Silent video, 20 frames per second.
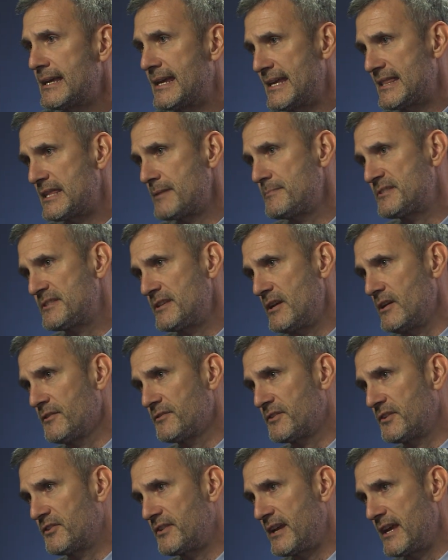kid
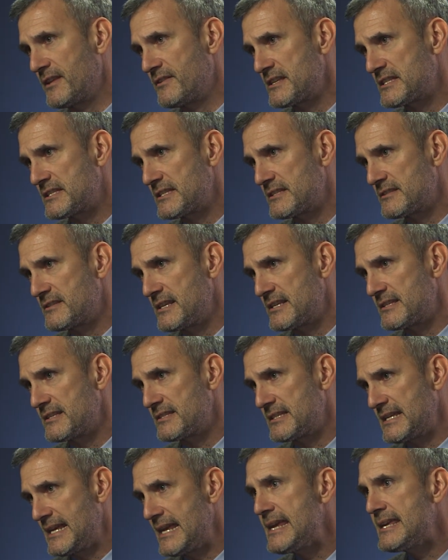themselves and say this is this
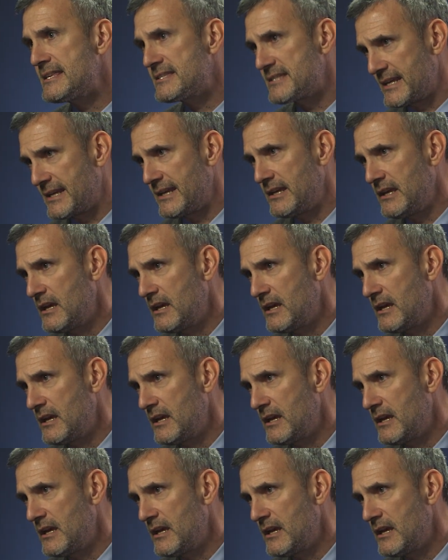is easy.